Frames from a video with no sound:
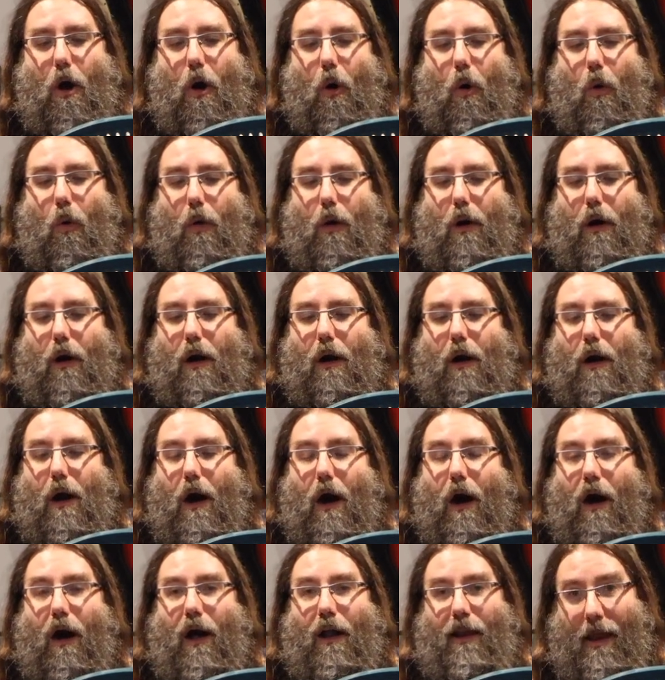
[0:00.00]
Or
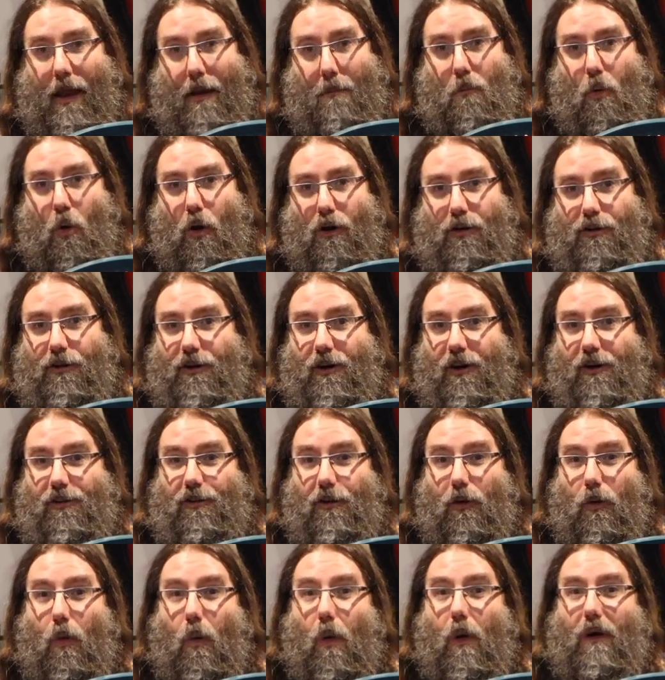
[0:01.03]
on a more
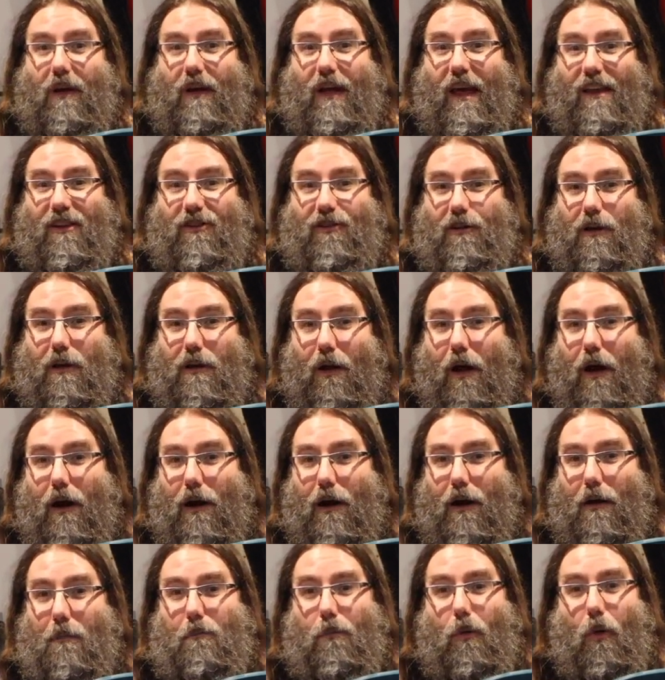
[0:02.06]
traditional orchestral
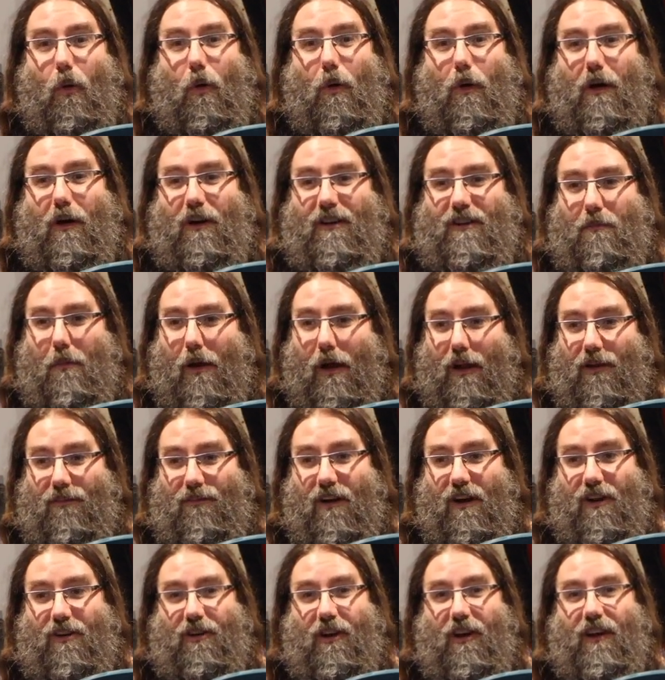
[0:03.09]
harp or smaller
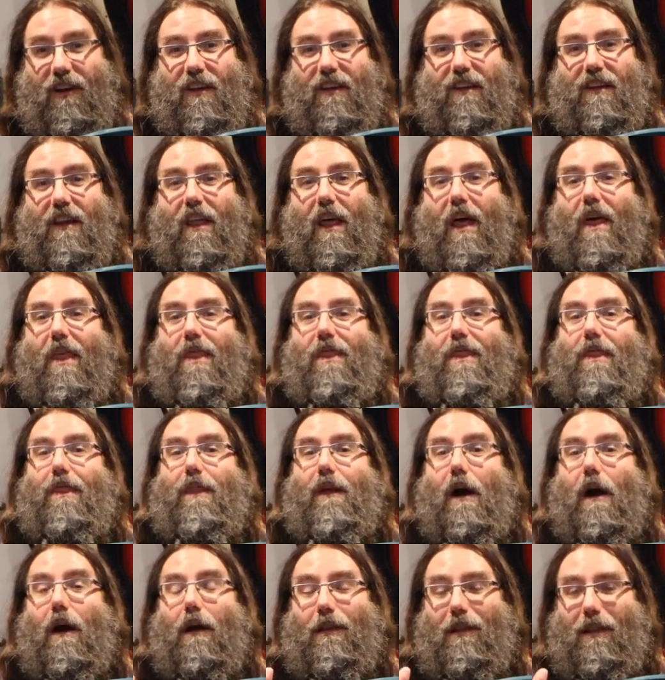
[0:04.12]
versions,
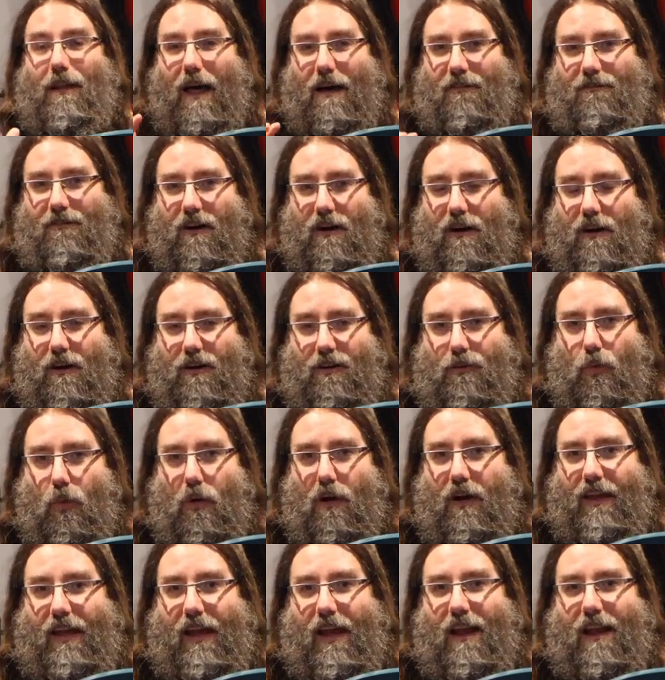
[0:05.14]
there are levers where
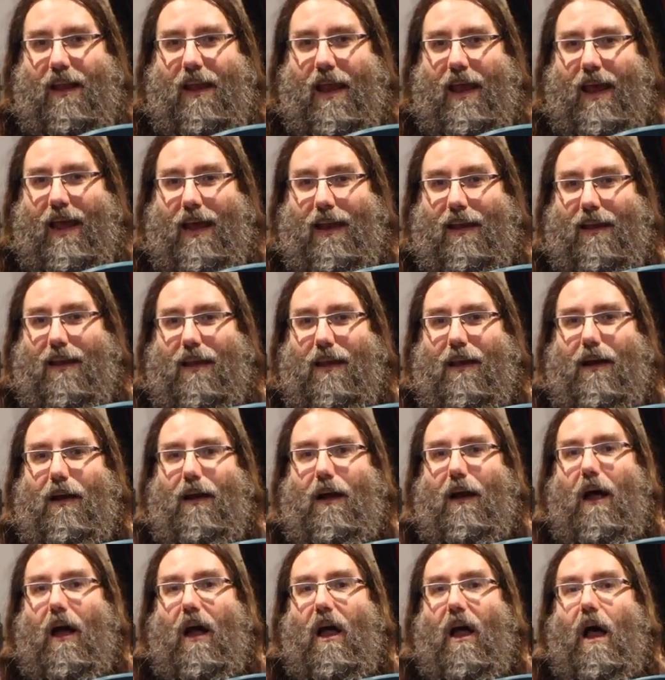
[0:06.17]
you can hit
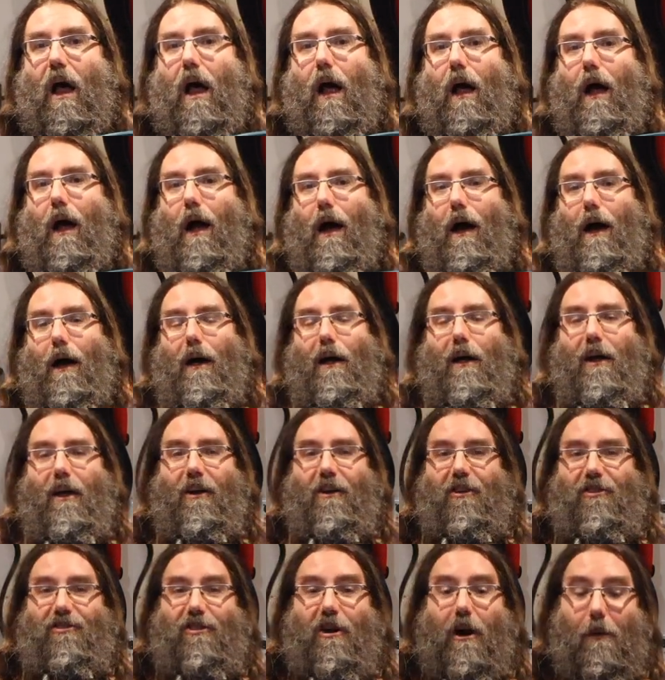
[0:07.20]

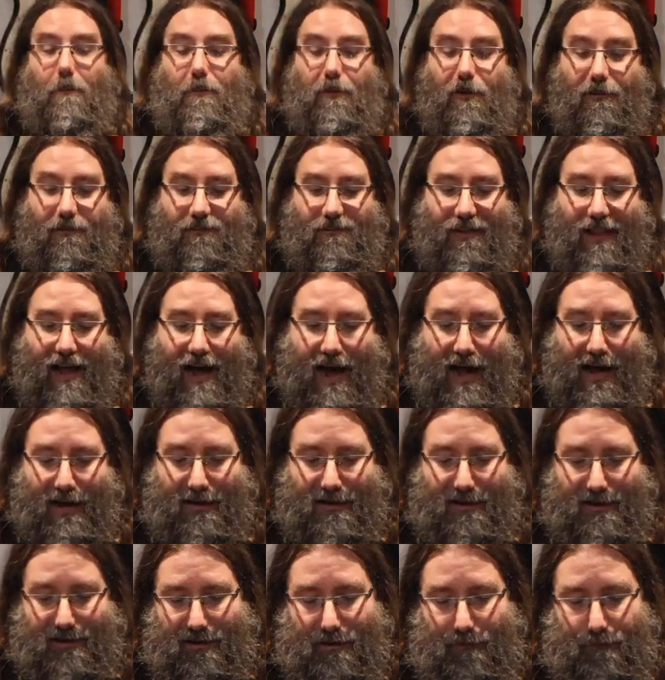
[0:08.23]
sharps or
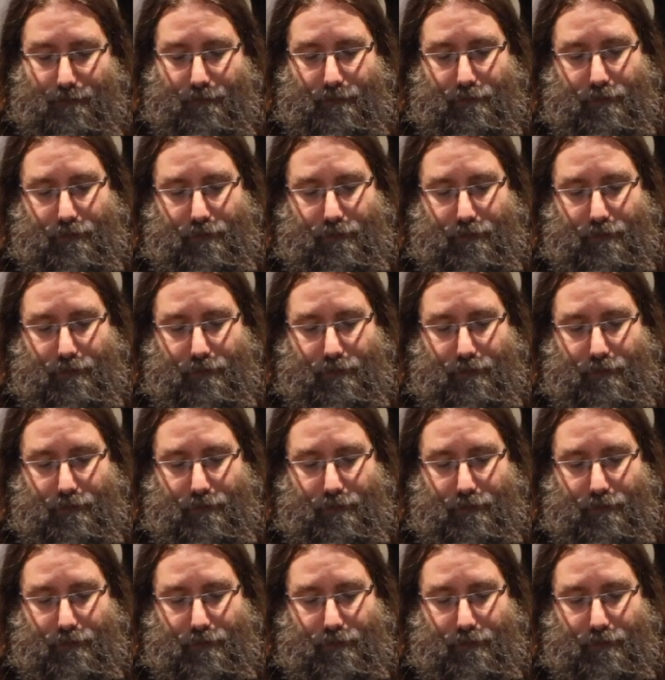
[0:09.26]
flats.